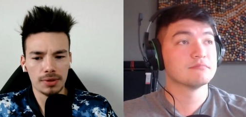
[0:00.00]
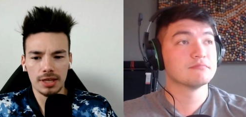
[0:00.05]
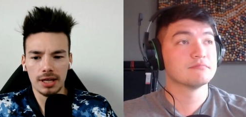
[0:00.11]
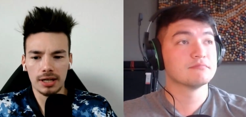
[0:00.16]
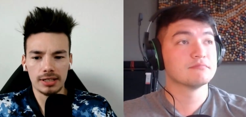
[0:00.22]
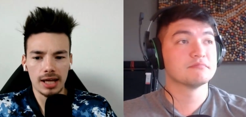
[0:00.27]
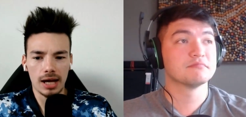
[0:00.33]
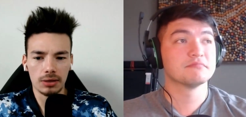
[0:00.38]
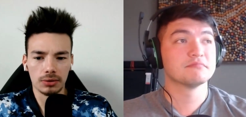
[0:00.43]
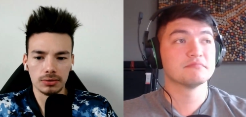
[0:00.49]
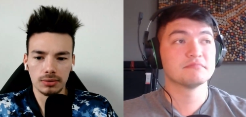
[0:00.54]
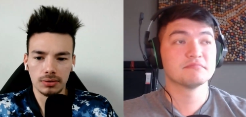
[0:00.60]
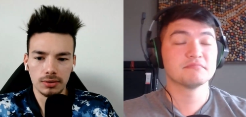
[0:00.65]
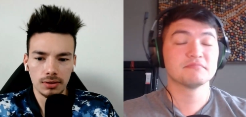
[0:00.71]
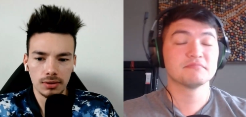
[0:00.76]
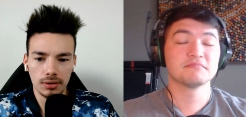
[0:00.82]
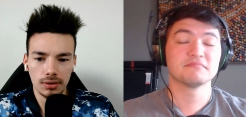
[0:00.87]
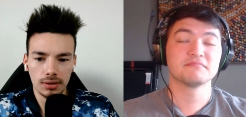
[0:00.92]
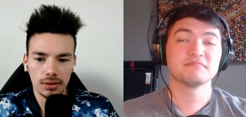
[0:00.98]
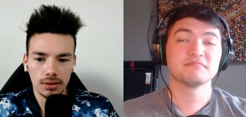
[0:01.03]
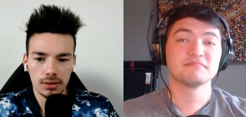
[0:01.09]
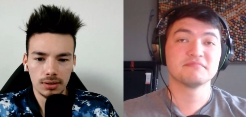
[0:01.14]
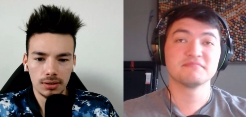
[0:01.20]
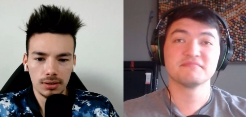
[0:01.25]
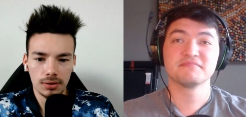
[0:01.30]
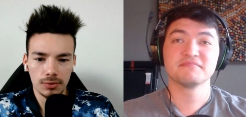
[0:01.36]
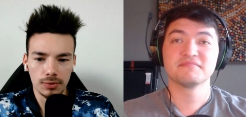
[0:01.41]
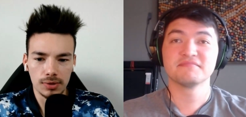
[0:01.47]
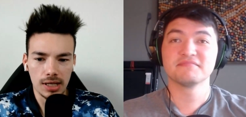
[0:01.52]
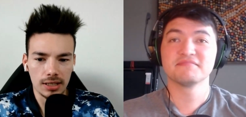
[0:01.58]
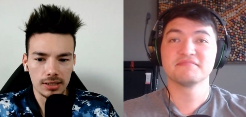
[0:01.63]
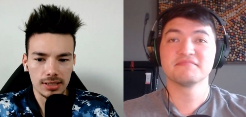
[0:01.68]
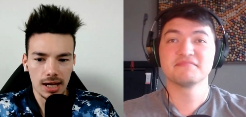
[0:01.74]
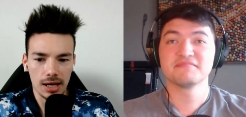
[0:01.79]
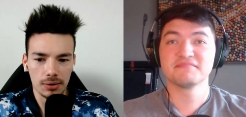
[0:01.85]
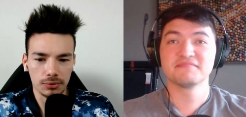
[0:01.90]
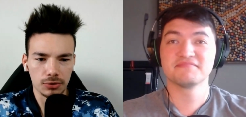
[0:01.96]
Speaker 1: without a doubt. Without
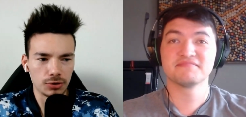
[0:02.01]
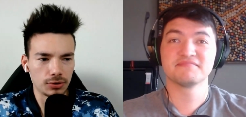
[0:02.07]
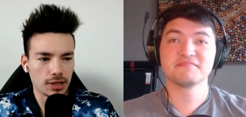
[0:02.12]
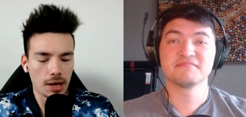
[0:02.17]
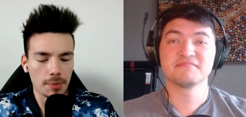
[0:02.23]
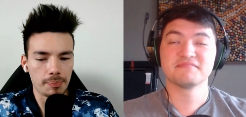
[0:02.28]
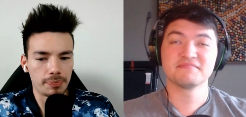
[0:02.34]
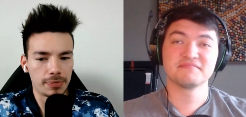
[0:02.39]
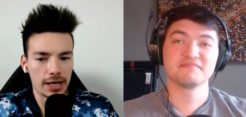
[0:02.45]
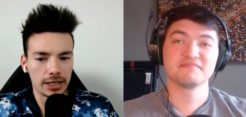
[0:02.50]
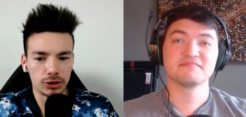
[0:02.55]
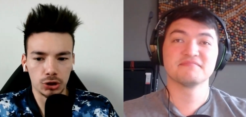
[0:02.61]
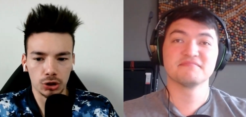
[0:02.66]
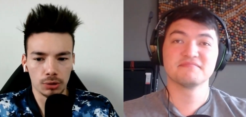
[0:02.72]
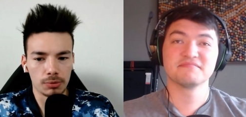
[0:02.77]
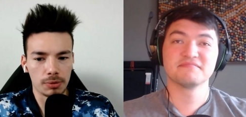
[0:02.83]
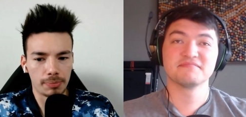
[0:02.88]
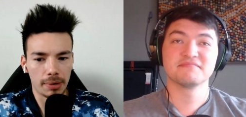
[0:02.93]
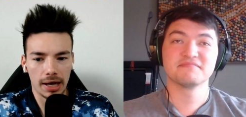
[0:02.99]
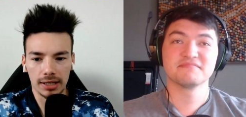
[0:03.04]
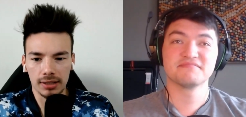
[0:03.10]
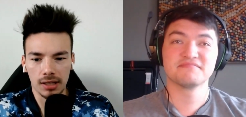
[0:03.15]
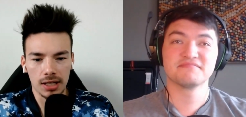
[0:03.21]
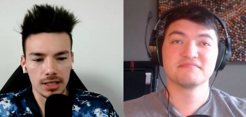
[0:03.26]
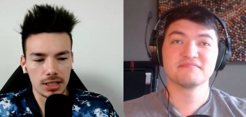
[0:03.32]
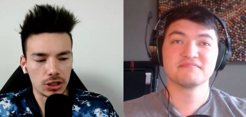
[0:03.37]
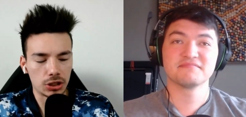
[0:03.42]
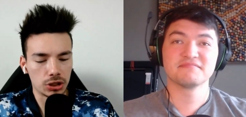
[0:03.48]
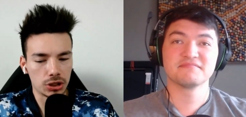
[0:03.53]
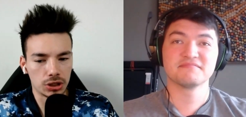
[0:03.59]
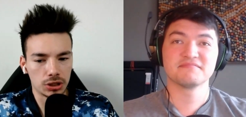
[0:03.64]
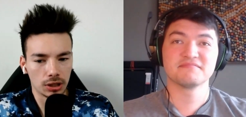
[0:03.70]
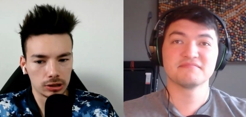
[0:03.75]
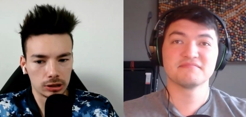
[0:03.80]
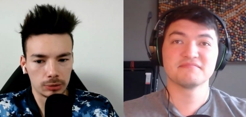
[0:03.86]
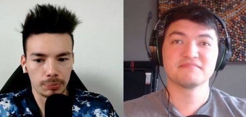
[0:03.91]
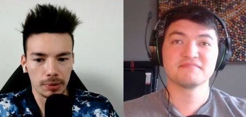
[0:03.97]
a doubt. Dude, that that German back line is
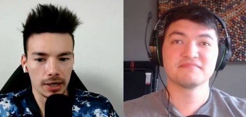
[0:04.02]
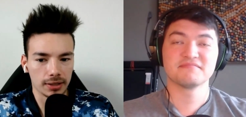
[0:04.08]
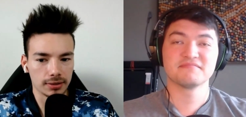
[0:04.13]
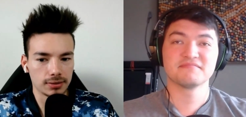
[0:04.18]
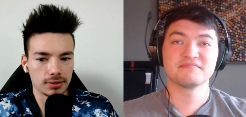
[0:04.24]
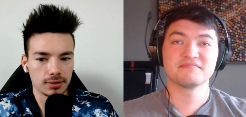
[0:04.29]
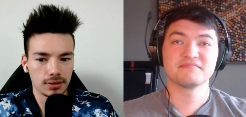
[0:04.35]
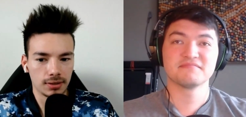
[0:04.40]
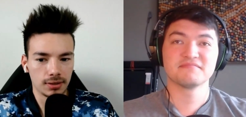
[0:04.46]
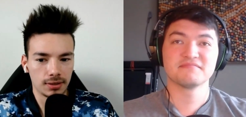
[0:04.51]
suspect